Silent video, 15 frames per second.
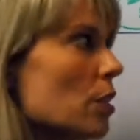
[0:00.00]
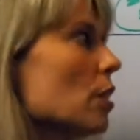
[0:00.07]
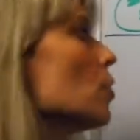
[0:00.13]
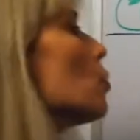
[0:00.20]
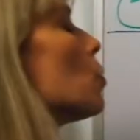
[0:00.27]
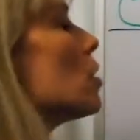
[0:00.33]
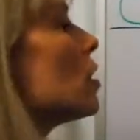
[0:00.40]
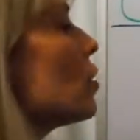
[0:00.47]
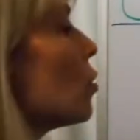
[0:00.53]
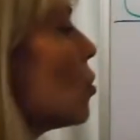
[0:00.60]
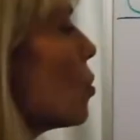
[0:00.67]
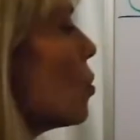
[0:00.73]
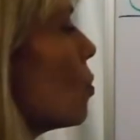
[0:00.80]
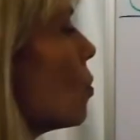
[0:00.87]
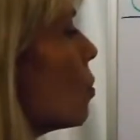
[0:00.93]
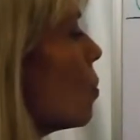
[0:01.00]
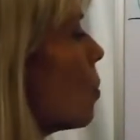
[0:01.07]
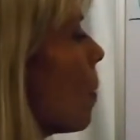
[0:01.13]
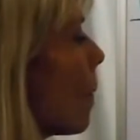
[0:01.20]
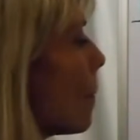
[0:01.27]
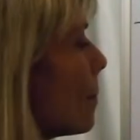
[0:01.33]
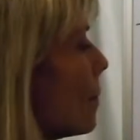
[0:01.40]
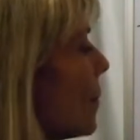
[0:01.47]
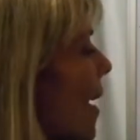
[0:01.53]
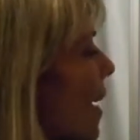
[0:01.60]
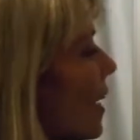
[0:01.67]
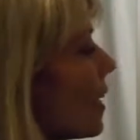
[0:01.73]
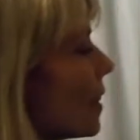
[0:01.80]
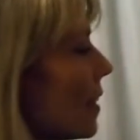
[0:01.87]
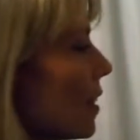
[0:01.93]
And in order to
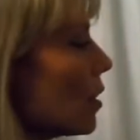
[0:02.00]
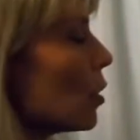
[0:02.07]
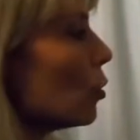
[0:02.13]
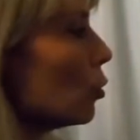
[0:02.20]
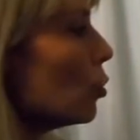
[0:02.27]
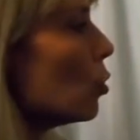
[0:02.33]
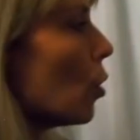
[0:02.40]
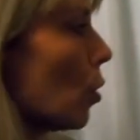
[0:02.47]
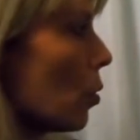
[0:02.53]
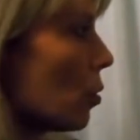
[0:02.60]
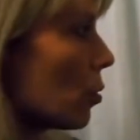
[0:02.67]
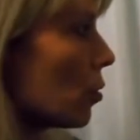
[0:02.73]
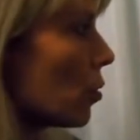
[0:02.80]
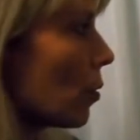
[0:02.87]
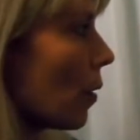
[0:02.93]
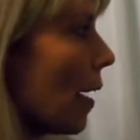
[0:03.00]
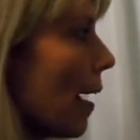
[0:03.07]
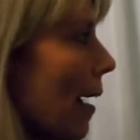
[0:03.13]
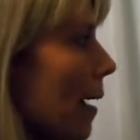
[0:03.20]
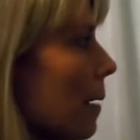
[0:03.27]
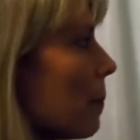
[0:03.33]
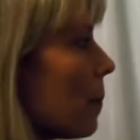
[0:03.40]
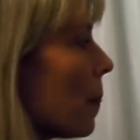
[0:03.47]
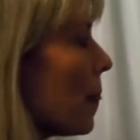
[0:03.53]
make this glucose, okay,